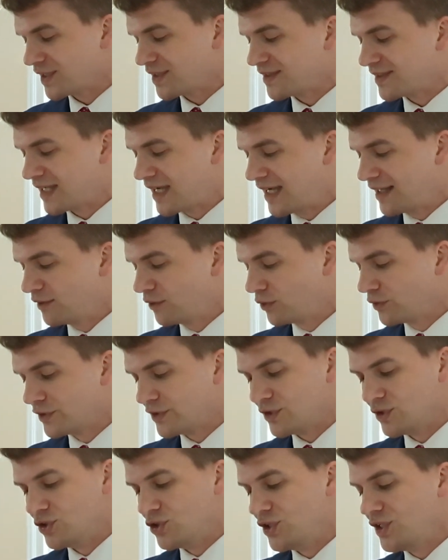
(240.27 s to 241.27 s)
is entitled
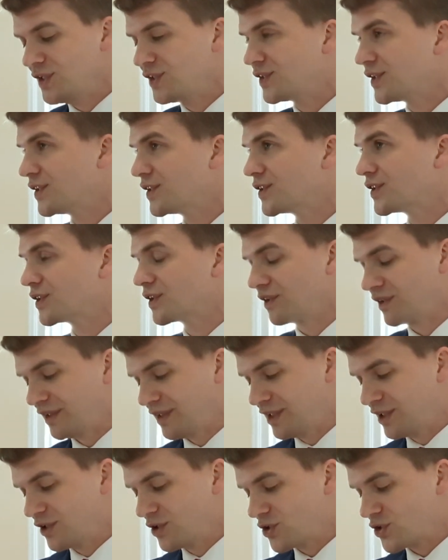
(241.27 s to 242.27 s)
Jesus
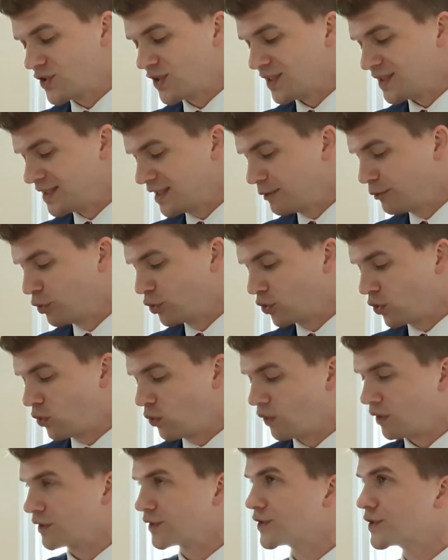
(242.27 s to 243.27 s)
Clears the Temple
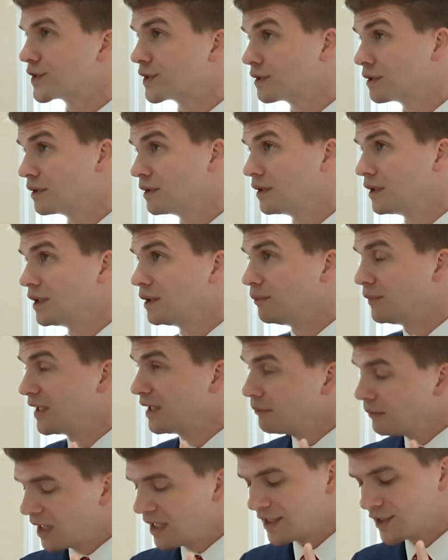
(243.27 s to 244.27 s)
Courts. But
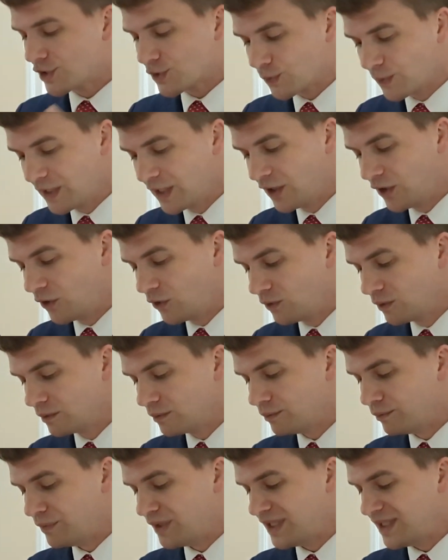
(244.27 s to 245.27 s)
it might as
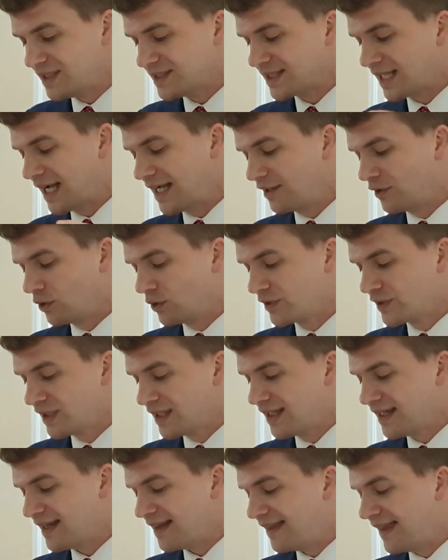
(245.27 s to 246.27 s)
well be titled
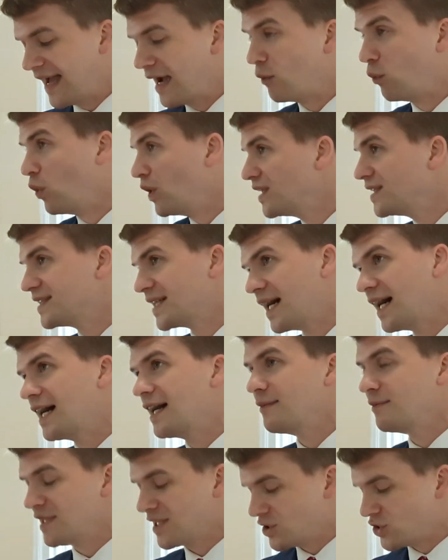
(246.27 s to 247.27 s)
That One
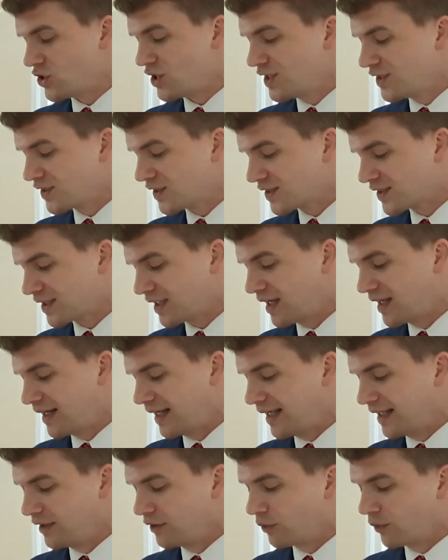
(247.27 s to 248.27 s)
Time That Jesus
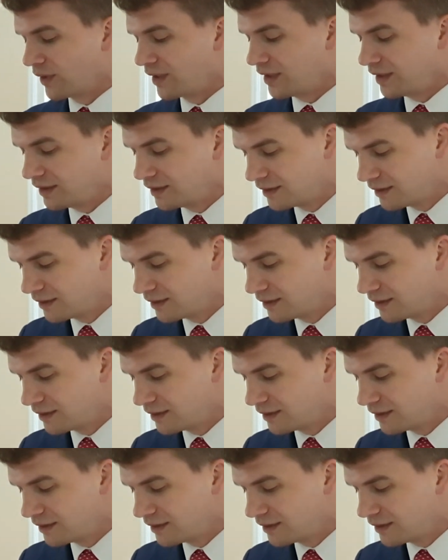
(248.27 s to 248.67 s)
Got Angry.